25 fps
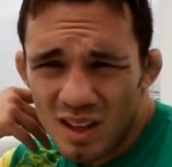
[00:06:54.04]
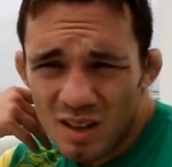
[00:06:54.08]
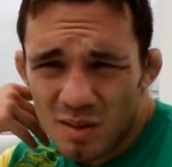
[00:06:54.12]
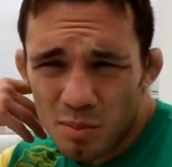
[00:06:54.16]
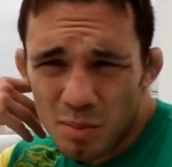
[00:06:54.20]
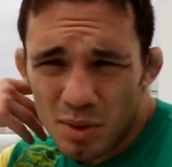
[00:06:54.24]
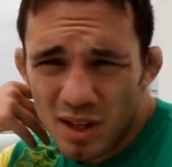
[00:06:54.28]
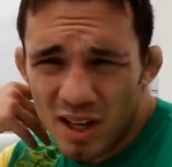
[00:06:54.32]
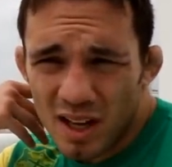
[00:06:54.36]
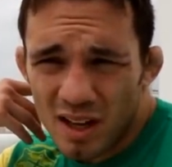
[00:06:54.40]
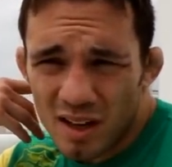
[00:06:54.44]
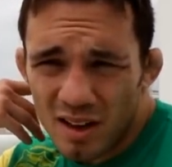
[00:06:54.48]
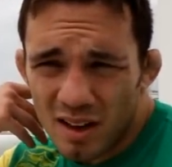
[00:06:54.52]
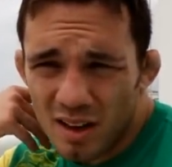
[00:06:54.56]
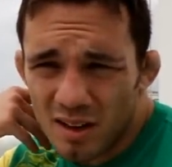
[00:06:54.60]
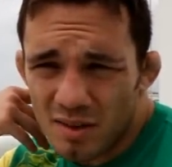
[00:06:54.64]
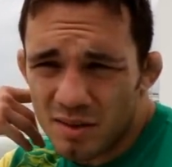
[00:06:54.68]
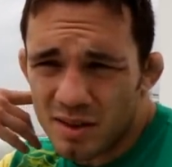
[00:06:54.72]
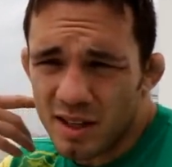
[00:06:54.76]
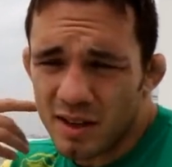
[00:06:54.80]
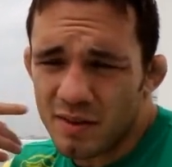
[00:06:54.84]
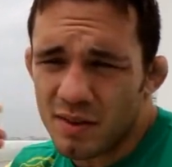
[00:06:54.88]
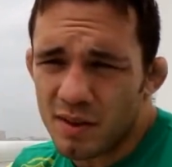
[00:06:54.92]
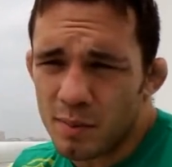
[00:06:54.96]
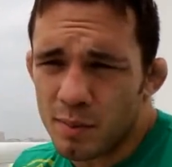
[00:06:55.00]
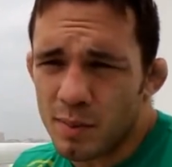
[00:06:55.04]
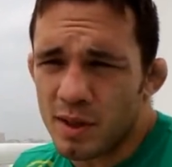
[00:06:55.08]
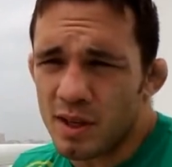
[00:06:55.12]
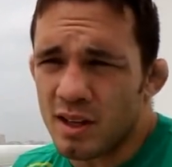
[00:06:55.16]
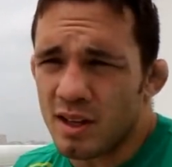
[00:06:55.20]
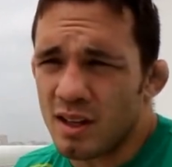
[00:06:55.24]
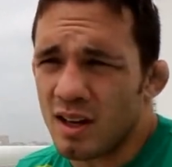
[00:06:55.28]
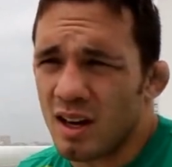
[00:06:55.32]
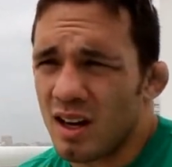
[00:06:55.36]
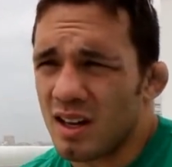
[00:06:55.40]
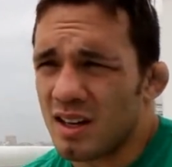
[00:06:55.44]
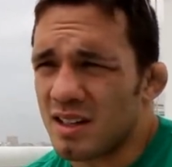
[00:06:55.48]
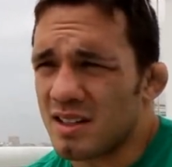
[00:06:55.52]
But yeah, definitely being
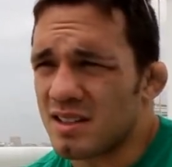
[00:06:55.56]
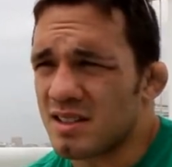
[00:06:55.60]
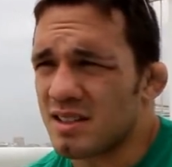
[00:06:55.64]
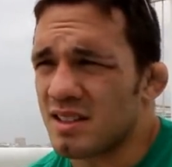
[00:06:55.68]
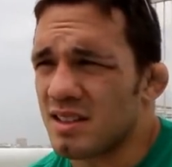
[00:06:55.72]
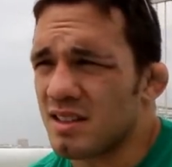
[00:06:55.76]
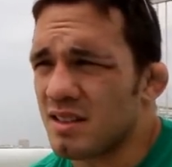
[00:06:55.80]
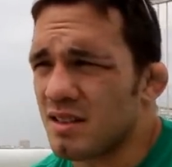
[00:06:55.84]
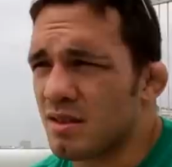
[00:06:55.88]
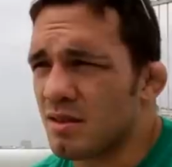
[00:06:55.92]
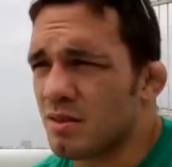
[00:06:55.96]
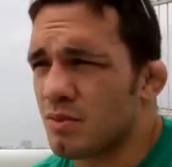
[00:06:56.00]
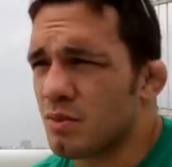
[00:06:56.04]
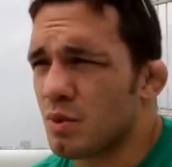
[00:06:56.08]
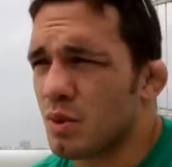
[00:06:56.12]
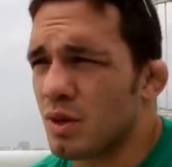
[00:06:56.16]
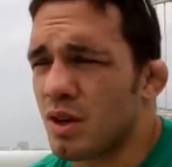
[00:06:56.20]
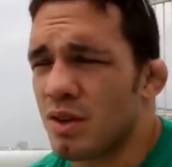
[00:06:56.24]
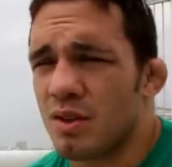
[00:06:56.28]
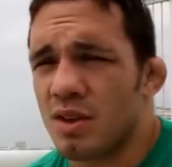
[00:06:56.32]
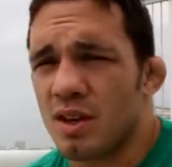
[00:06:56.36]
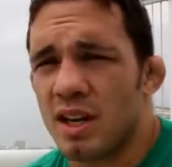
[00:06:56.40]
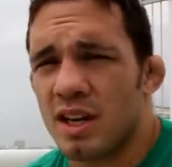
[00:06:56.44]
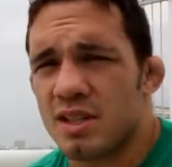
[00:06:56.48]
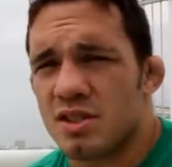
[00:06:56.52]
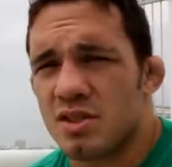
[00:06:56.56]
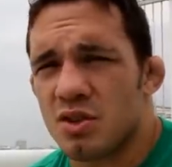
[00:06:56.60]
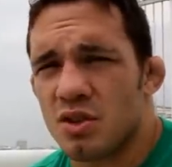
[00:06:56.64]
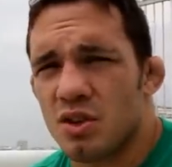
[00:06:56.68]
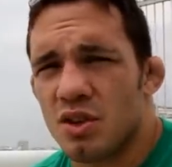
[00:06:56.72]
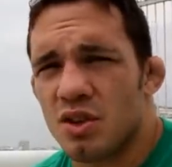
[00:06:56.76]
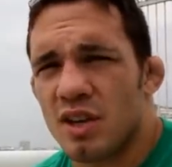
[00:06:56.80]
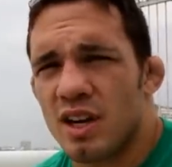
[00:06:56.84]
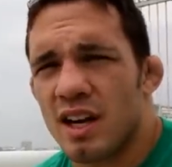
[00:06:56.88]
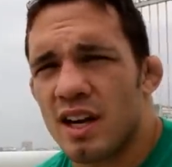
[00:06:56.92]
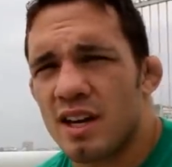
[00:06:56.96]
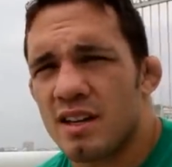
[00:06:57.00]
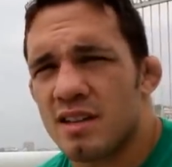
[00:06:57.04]
cognizant of what other guys are
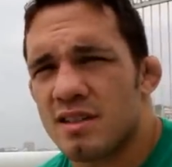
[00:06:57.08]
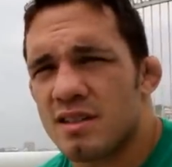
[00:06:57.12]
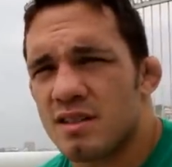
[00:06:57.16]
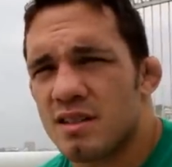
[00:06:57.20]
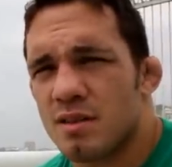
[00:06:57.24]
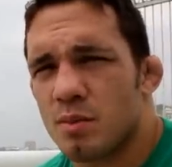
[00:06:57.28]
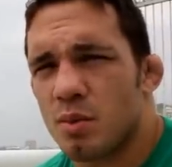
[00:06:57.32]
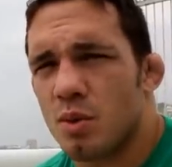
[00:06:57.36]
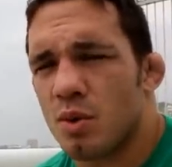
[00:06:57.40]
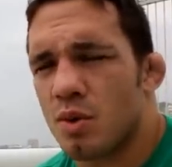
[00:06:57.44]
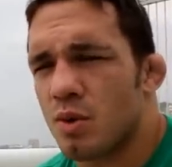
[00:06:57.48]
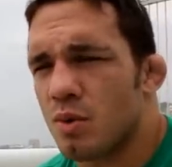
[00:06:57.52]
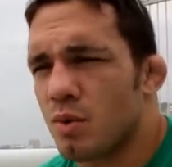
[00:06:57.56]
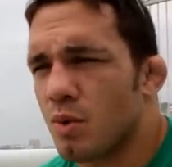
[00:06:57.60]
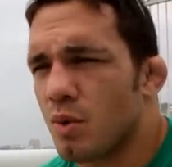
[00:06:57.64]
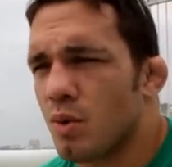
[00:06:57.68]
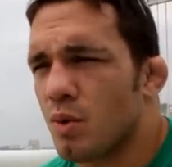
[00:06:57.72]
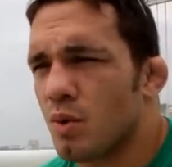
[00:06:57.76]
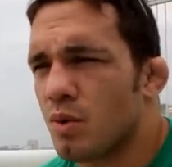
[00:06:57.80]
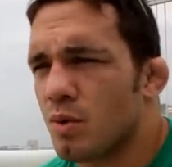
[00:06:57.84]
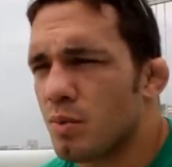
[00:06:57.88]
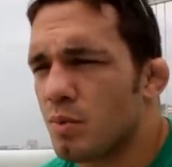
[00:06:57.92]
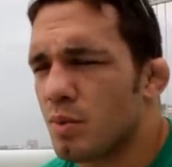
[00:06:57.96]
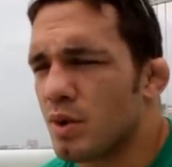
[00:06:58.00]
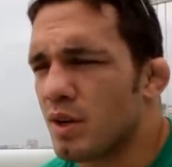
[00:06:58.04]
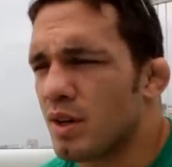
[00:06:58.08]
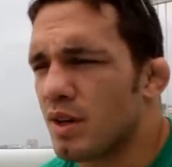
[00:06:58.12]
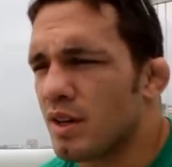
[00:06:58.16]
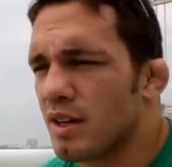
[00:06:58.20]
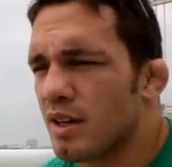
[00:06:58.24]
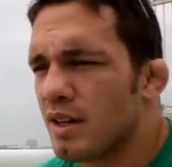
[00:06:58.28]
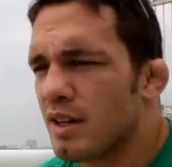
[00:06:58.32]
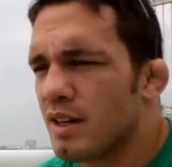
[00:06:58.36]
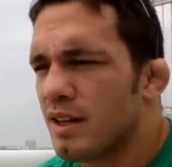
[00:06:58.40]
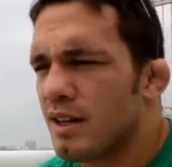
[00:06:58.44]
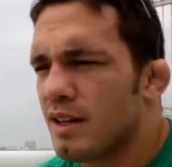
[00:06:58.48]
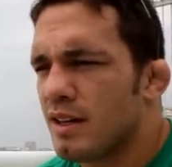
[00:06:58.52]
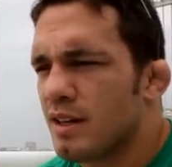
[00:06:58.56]
good at is an important role, but
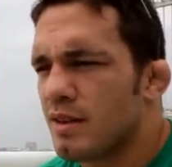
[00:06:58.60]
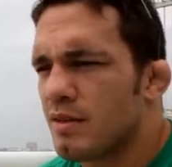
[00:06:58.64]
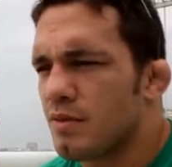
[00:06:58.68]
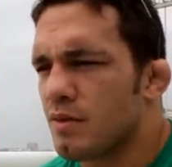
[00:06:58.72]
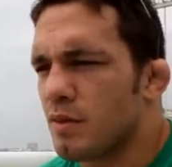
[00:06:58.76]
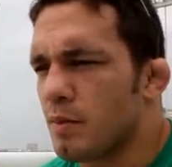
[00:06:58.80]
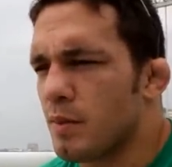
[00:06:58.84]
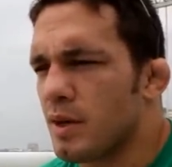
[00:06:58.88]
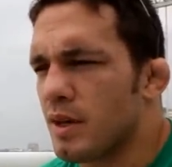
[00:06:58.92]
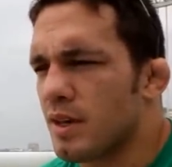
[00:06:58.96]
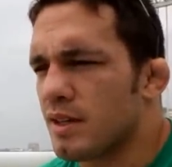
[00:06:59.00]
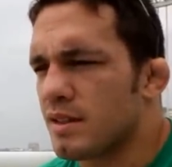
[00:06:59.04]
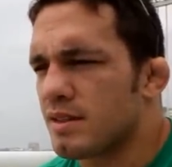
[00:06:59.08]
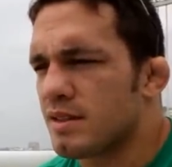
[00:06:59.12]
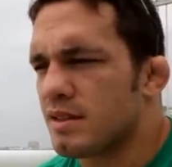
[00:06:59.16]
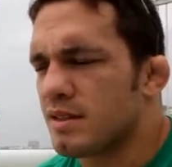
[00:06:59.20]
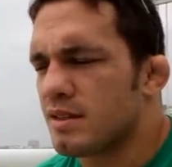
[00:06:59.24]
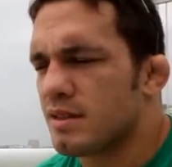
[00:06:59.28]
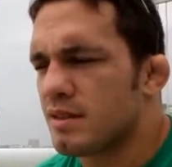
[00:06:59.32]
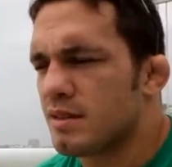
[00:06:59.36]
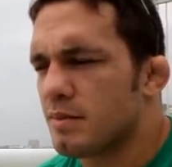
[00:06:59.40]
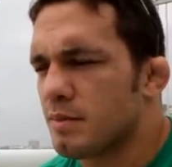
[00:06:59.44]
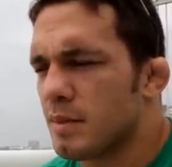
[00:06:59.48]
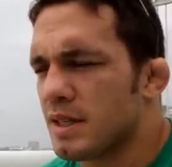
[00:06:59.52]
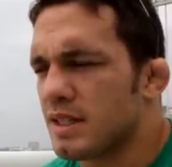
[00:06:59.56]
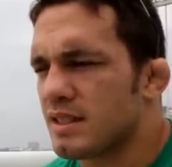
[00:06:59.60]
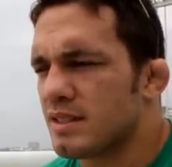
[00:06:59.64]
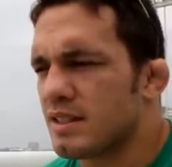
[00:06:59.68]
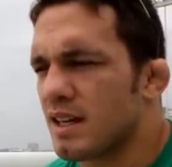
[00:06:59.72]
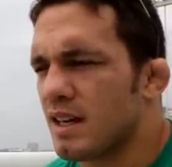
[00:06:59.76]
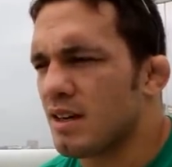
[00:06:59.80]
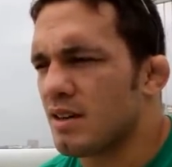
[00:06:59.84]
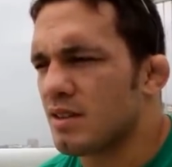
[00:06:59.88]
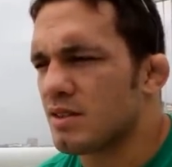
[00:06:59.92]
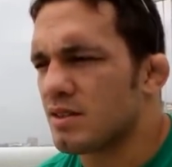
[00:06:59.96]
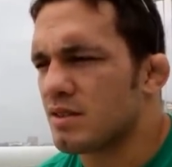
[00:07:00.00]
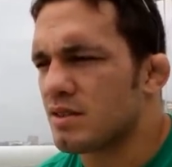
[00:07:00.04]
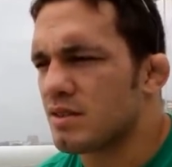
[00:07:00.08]
for me, it's my
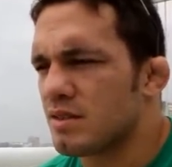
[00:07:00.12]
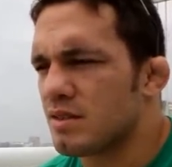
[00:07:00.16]
style's,